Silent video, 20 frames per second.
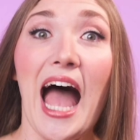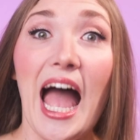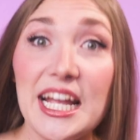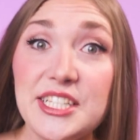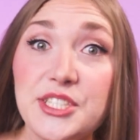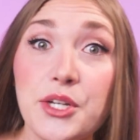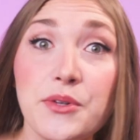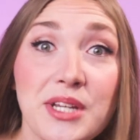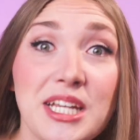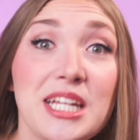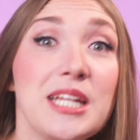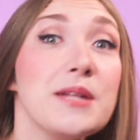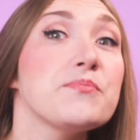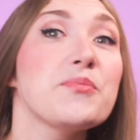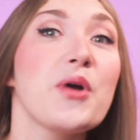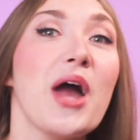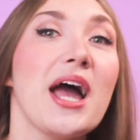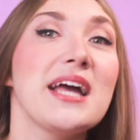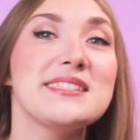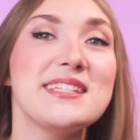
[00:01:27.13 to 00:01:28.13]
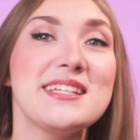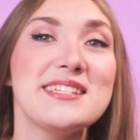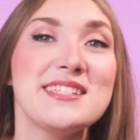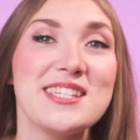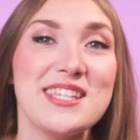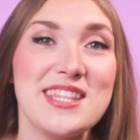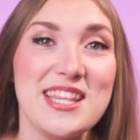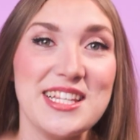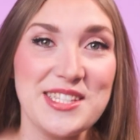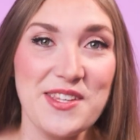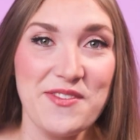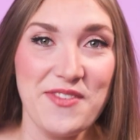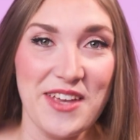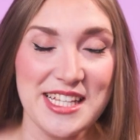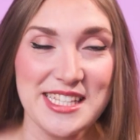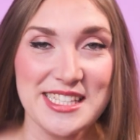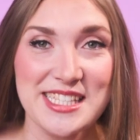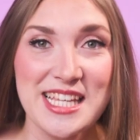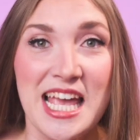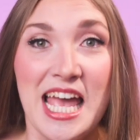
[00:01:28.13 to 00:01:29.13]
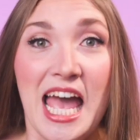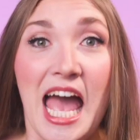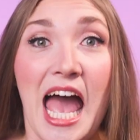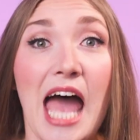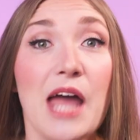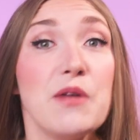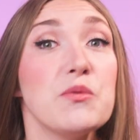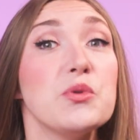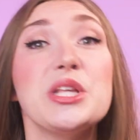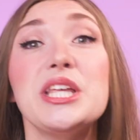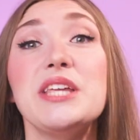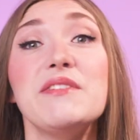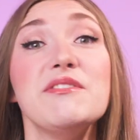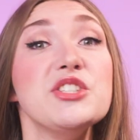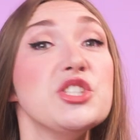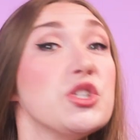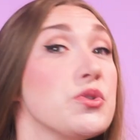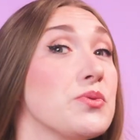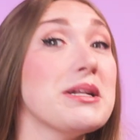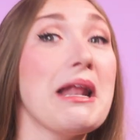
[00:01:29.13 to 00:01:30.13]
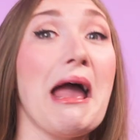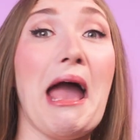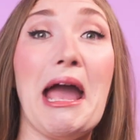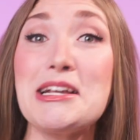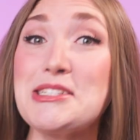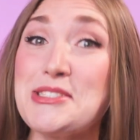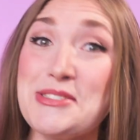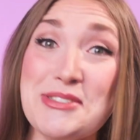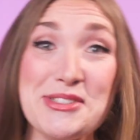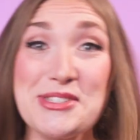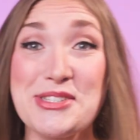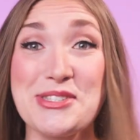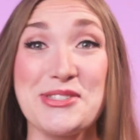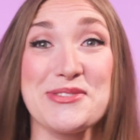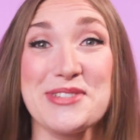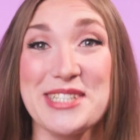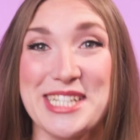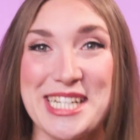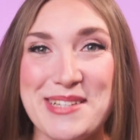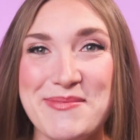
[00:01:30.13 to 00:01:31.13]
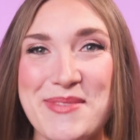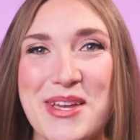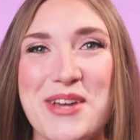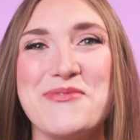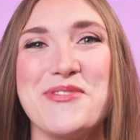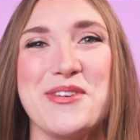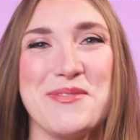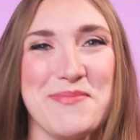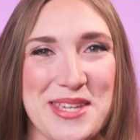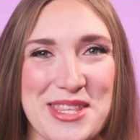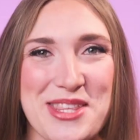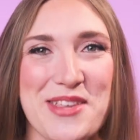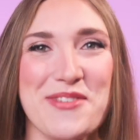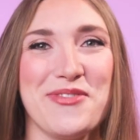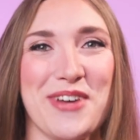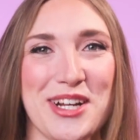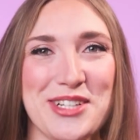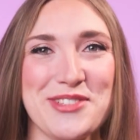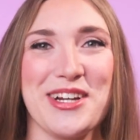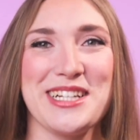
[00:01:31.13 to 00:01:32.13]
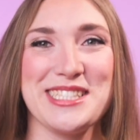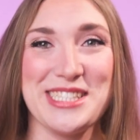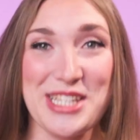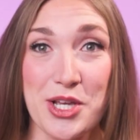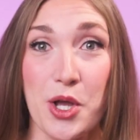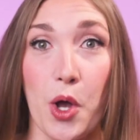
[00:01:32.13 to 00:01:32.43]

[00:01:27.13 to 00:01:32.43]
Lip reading: I donated prizes to this event, and we'll even do an extra stream if we meet the fundraising